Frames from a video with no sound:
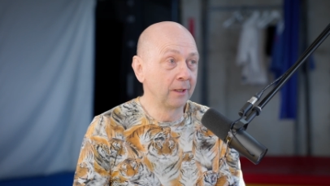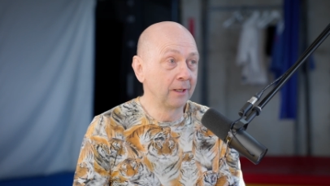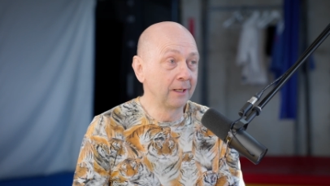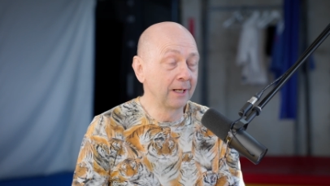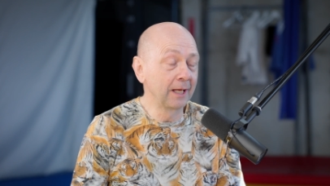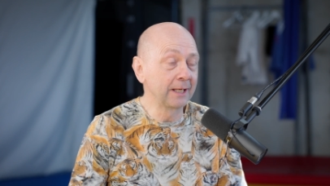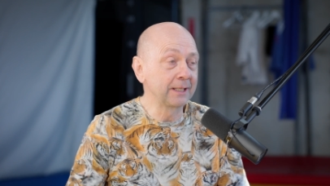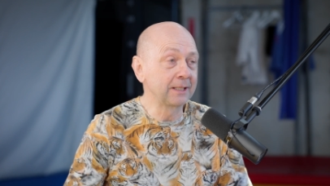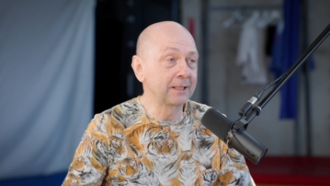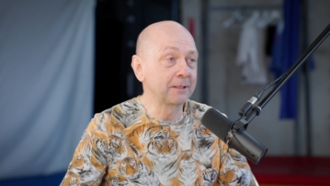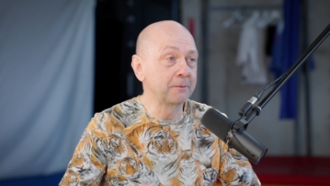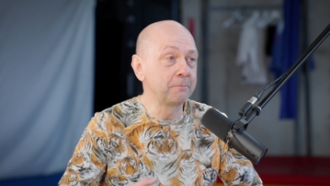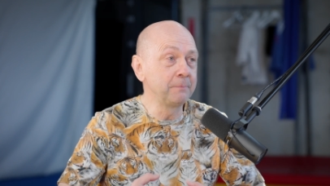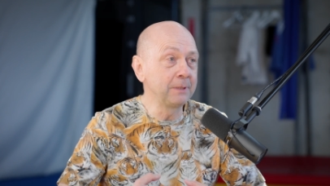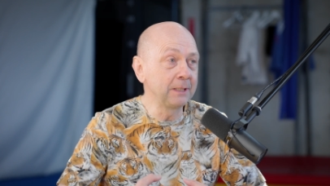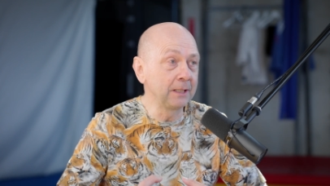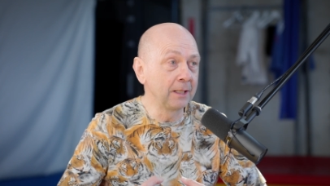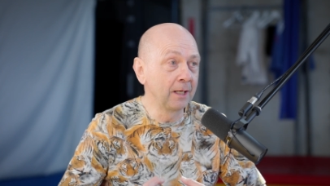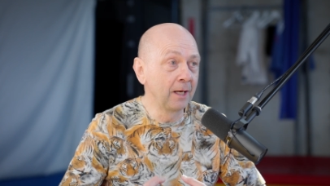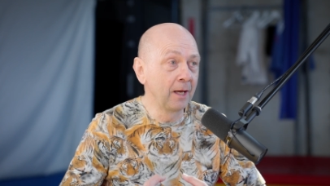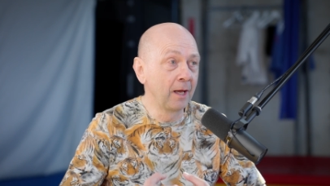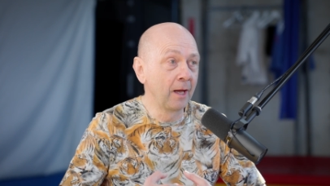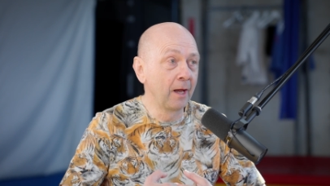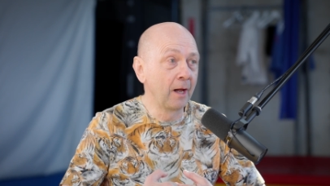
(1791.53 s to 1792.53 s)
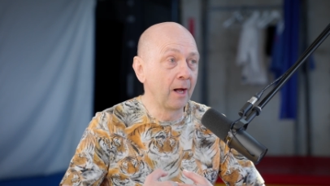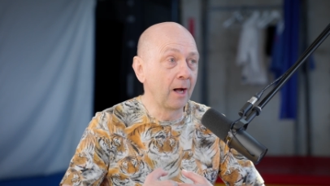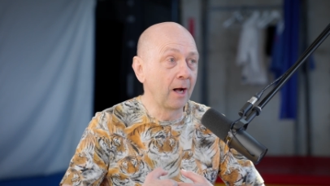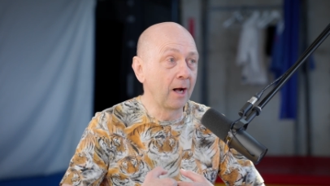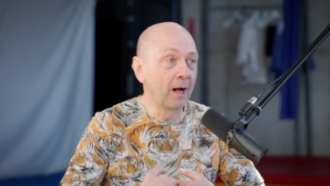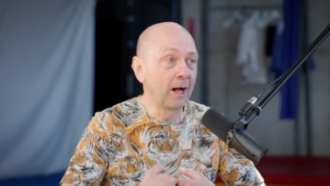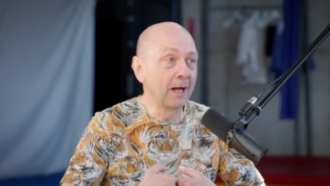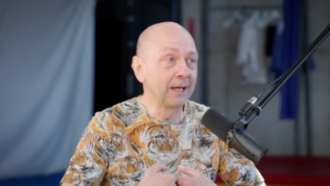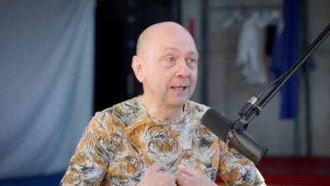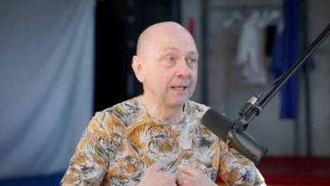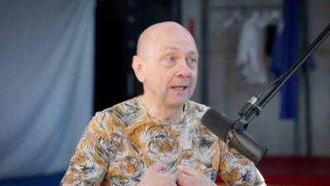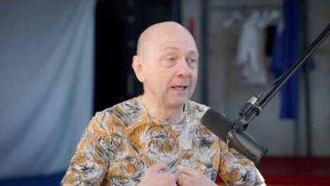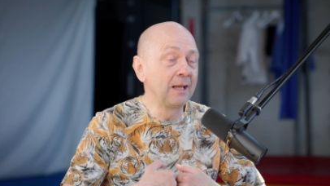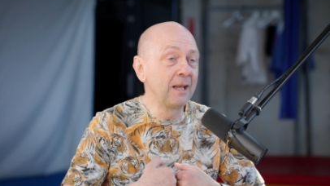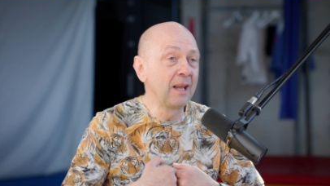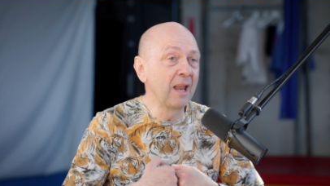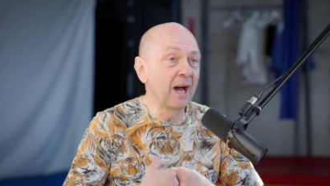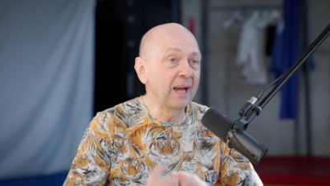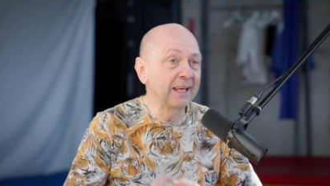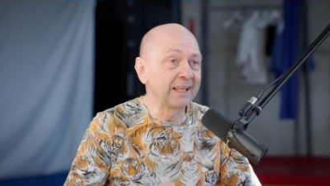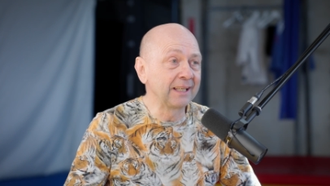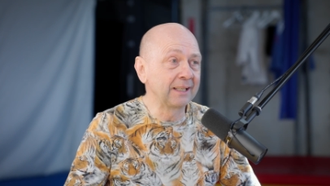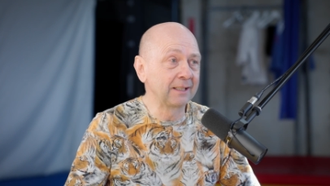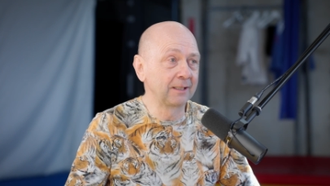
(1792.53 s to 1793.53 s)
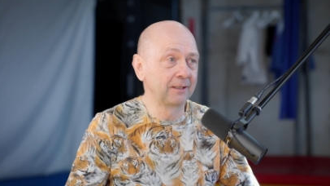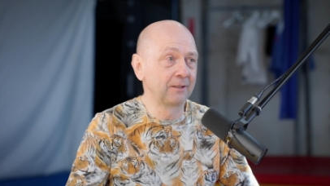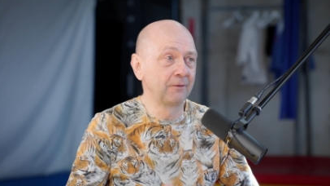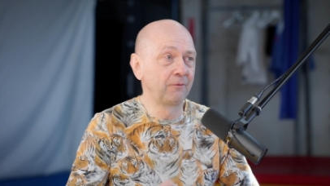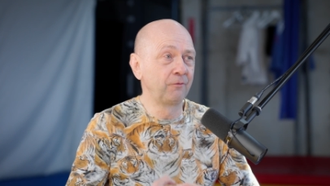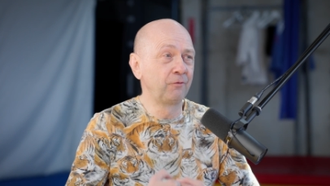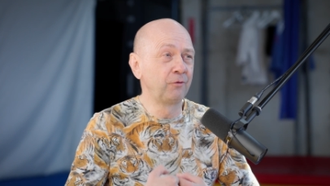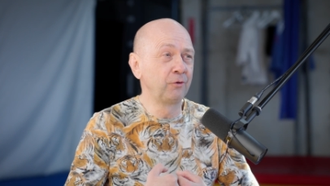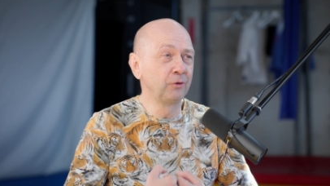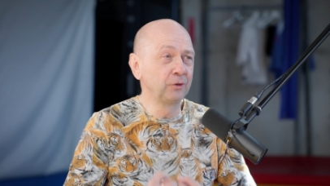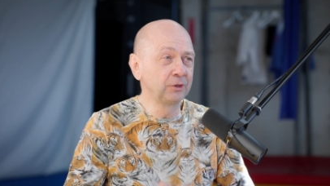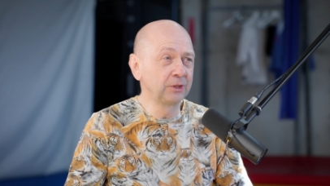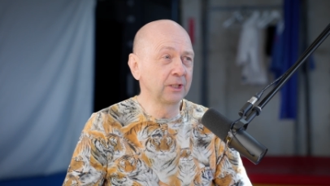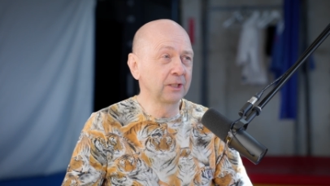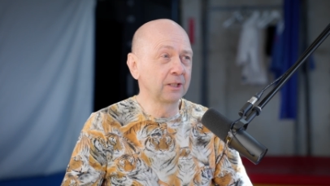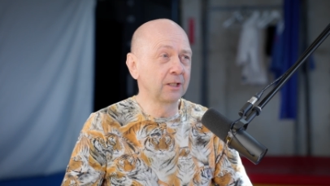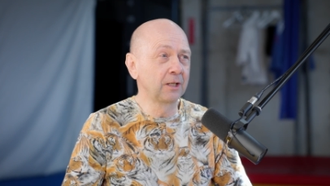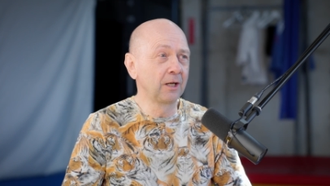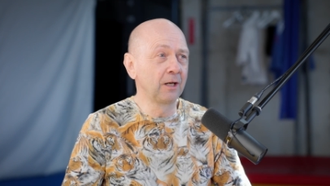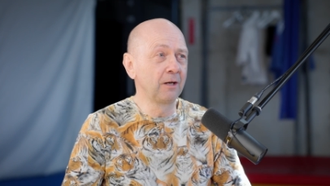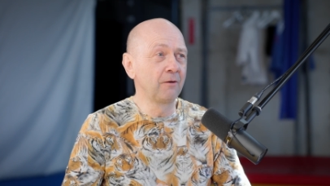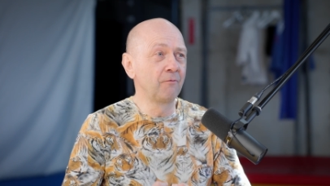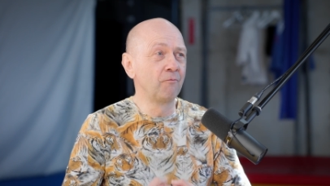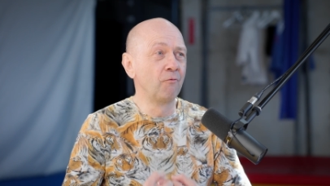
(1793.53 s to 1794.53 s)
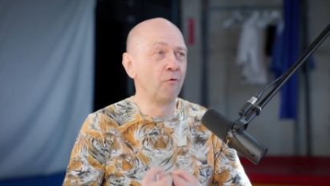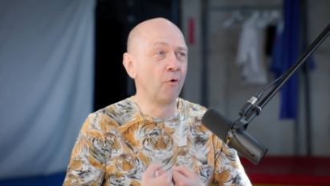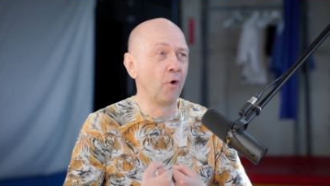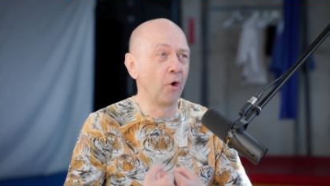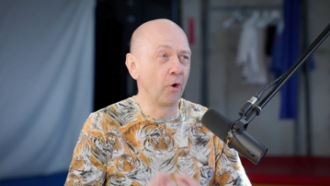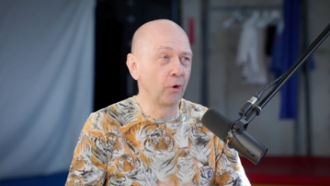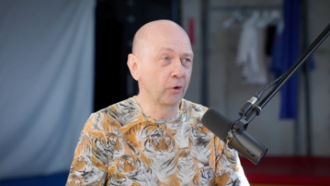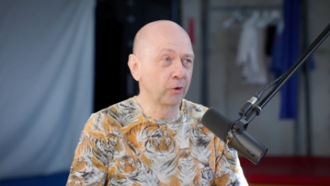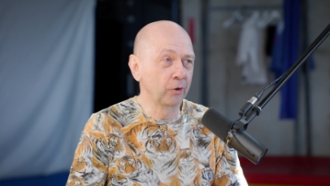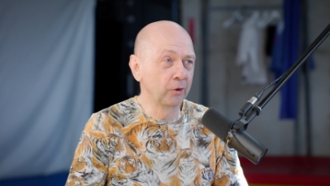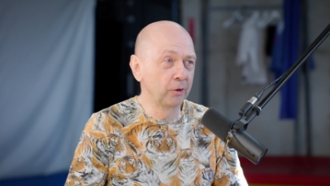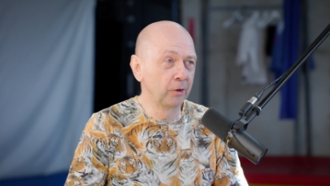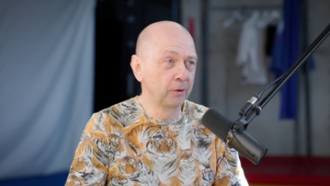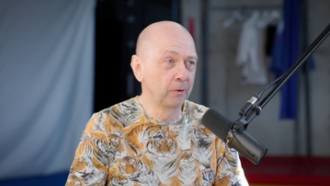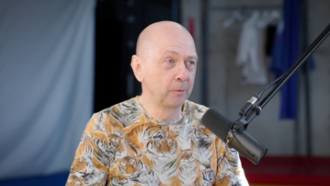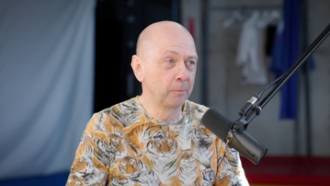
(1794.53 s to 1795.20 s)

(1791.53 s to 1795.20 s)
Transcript: Like me, I like physical work.